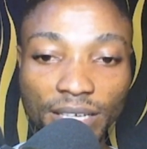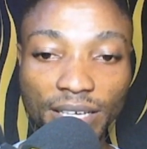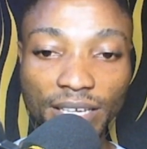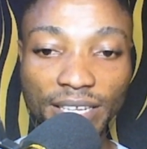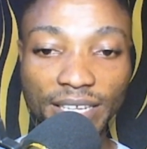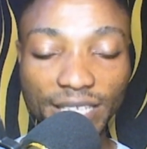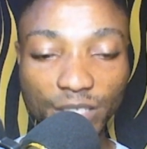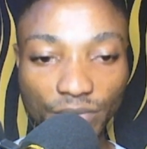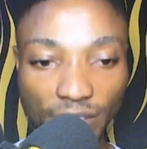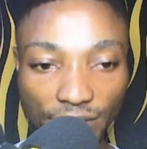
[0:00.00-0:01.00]
In the case
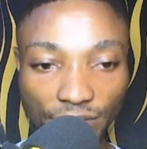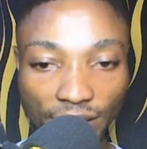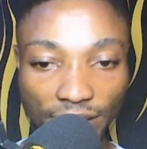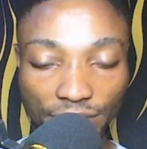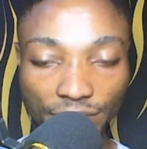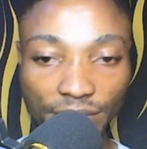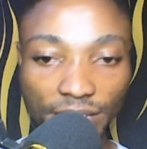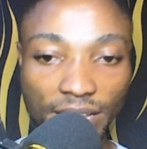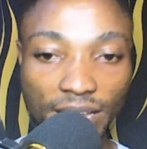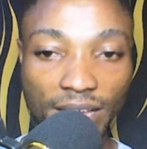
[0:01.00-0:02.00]
of f5,
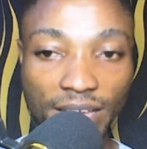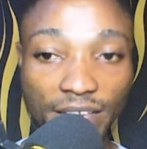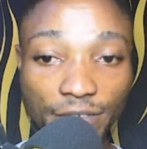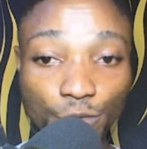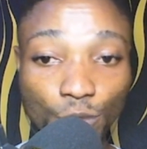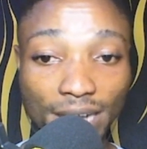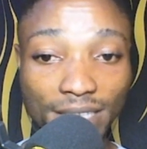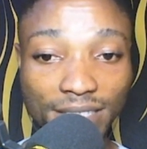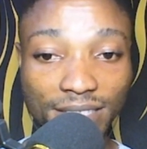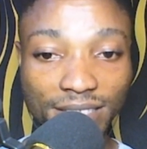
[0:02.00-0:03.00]
if
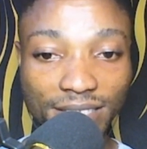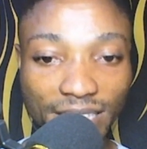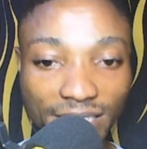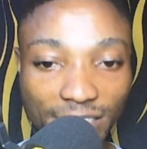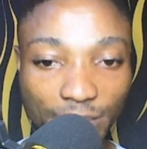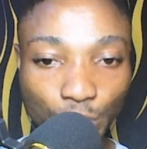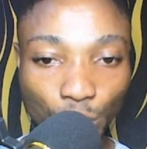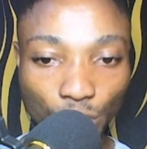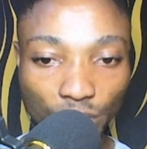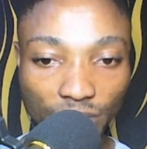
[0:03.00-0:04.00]
white takes this
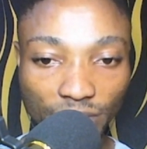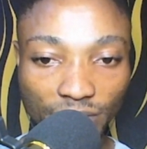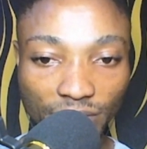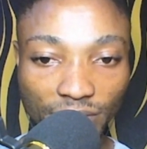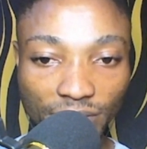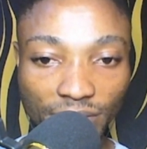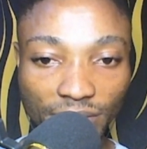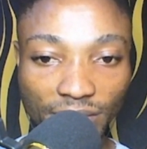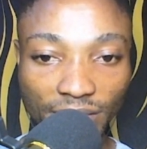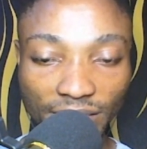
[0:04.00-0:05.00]
pawn,
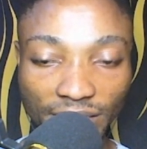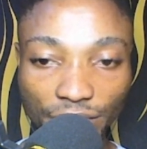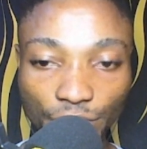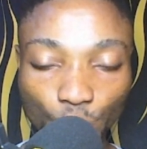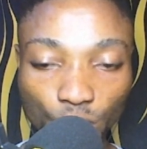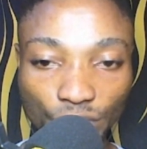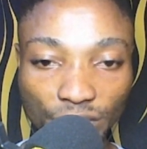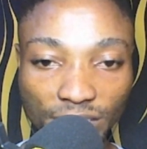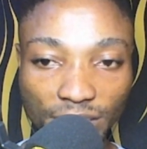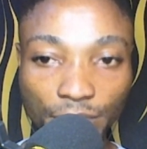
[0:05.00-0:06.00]
then the first
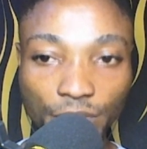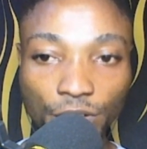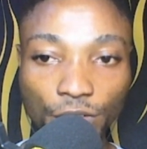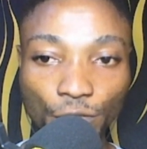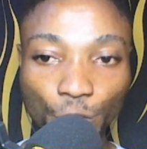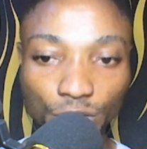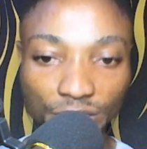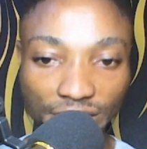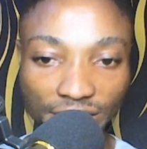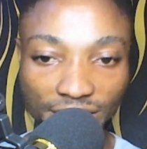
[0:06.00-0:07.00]
victim for
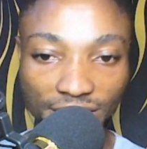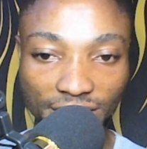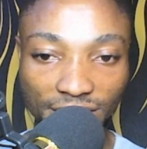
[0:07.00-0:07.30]
this.